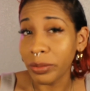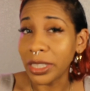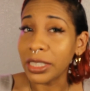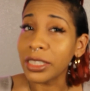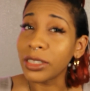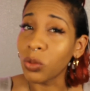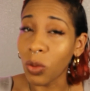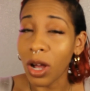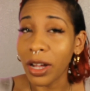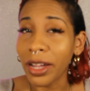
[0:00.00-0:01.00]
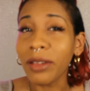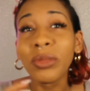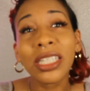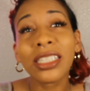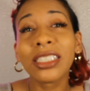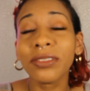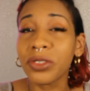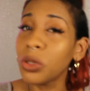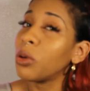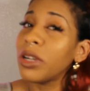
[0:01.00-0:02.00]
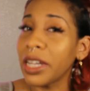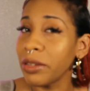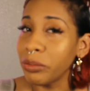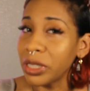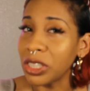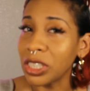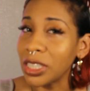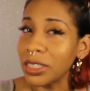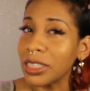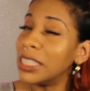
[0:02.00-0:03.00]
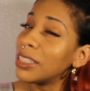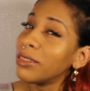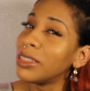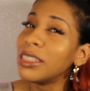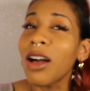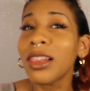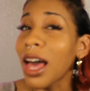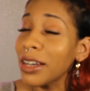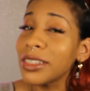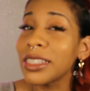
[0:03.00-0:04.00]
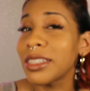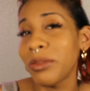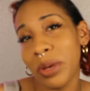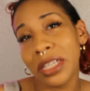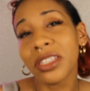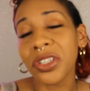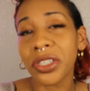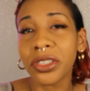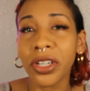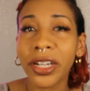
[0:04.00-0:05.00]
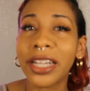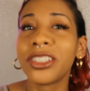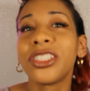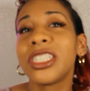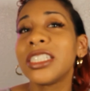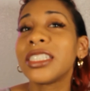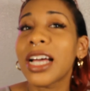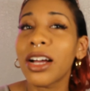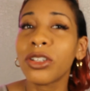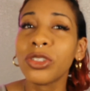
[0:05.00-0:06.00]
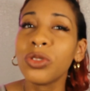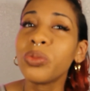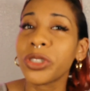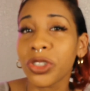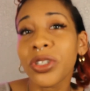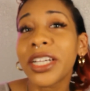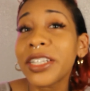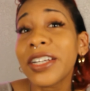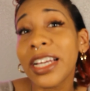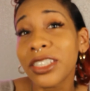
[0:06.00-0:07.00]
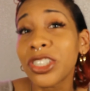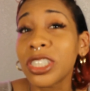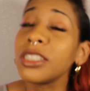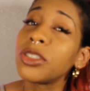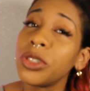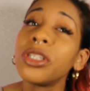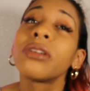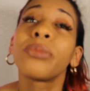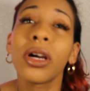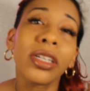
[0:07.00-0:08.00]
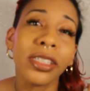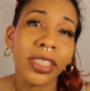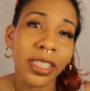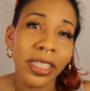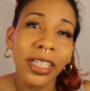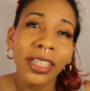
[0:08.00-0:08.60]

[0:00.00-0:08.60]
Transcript: Because why? Because of your ambition. A lot of this depends on your energy and how you portray your energy to your partner.